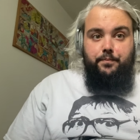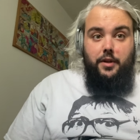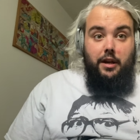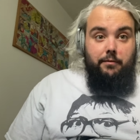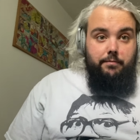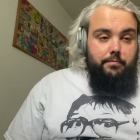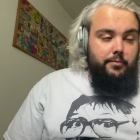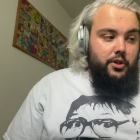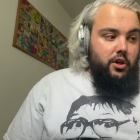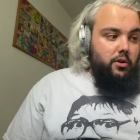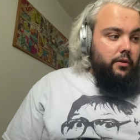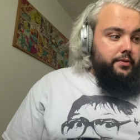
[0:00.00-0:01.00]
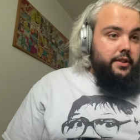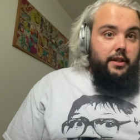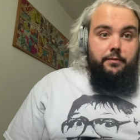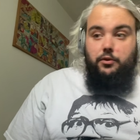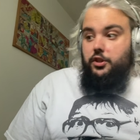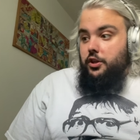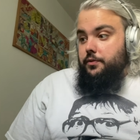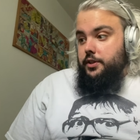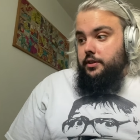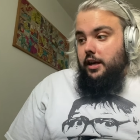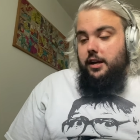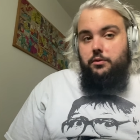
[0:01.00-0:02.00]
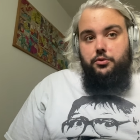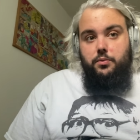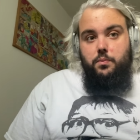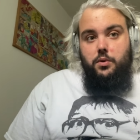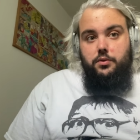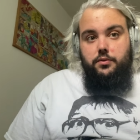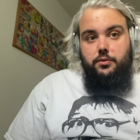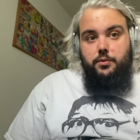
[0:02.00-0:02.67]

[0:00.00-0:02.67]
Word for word: I've, you know, obviously they've done the other dialed up ones,